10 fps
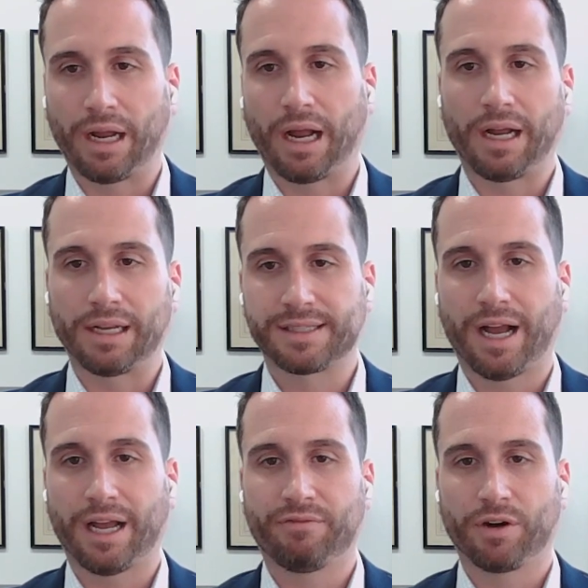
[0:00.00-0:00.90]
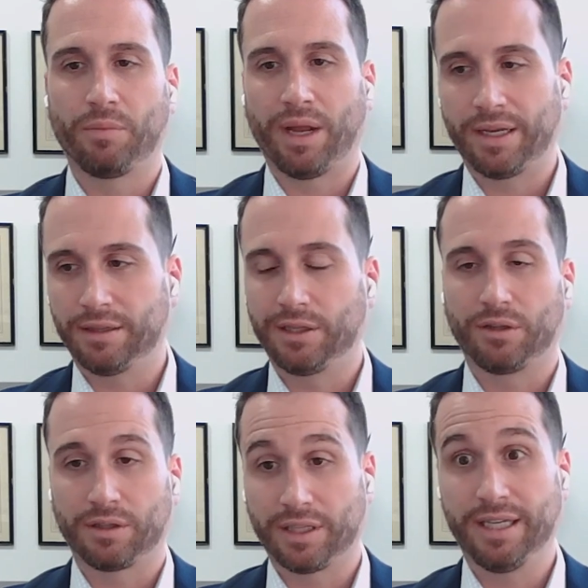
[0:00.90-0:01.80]
aside from any
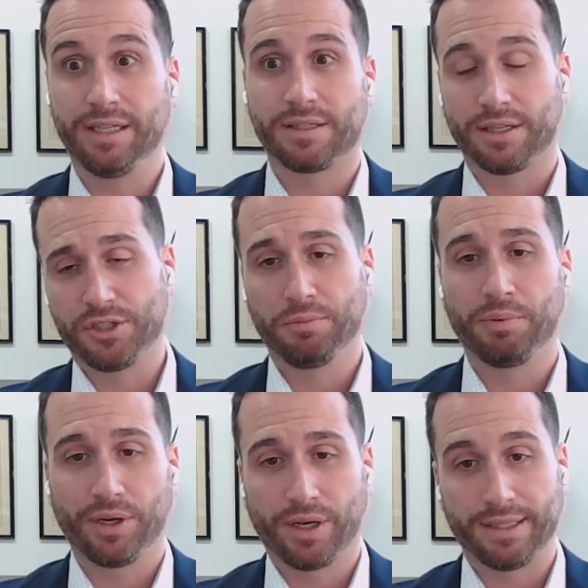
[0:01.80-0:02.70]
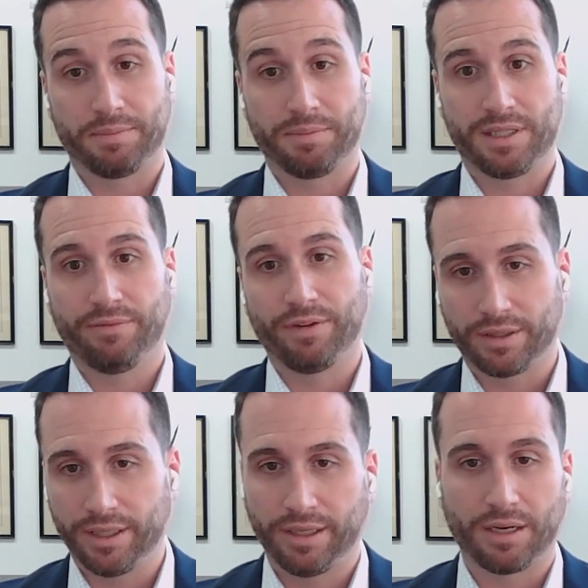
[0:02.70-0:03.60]
liens that you put on it
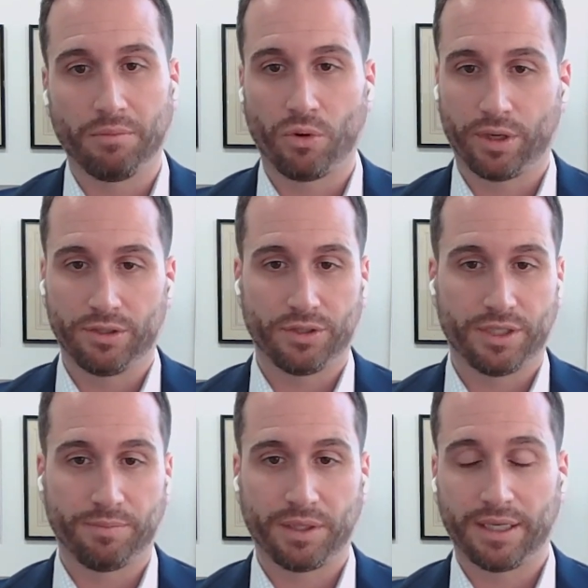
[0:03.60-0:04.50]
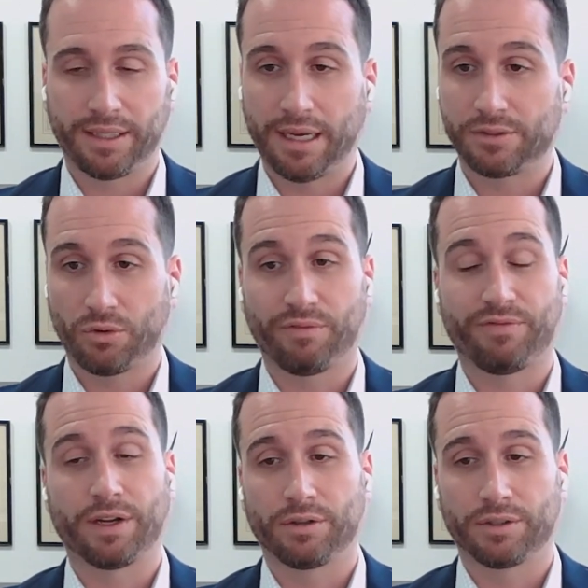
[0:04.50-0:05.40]
specifically, like a mortgage or something like that, or a
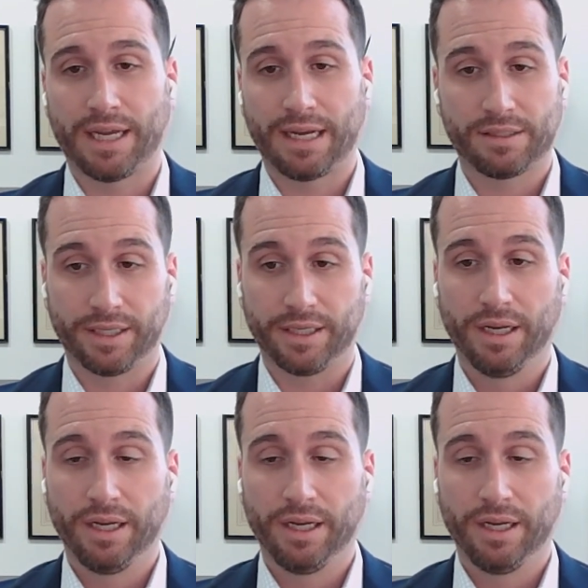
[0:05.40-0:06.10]
federal tax lien,